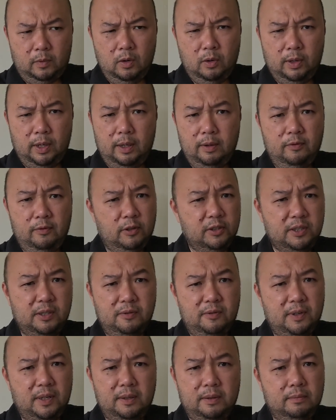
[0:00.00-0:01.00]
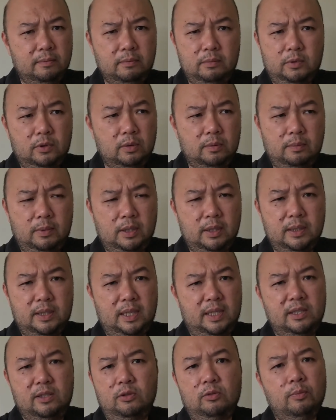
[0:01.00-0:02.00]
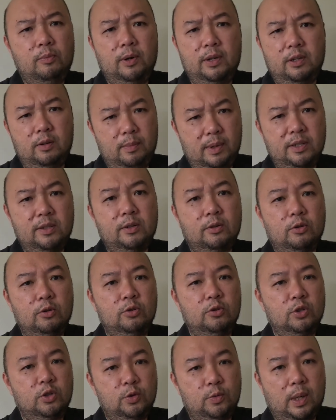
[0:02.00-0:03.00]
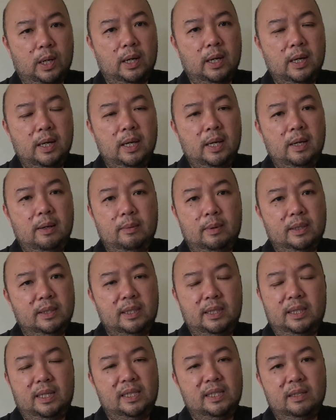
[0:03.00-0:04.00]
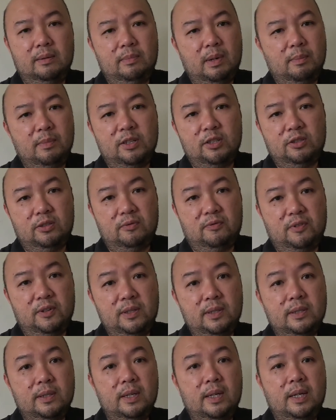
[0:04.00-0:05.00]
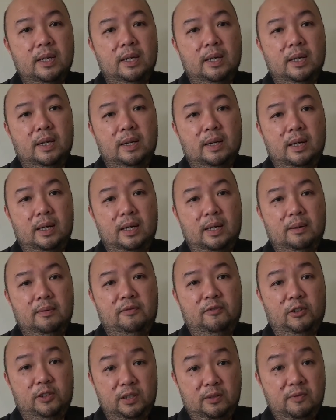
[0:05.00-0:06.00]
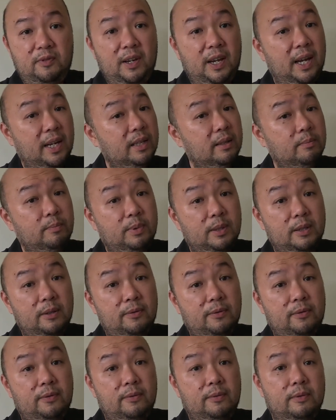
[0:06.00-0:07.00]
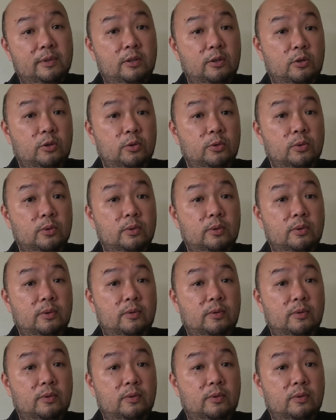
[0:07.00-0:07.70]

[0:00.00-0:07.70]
Okay, 14 feet, because there's no point, you might as well go to swing, because it doesn't make much difference. 14 feet and above, you do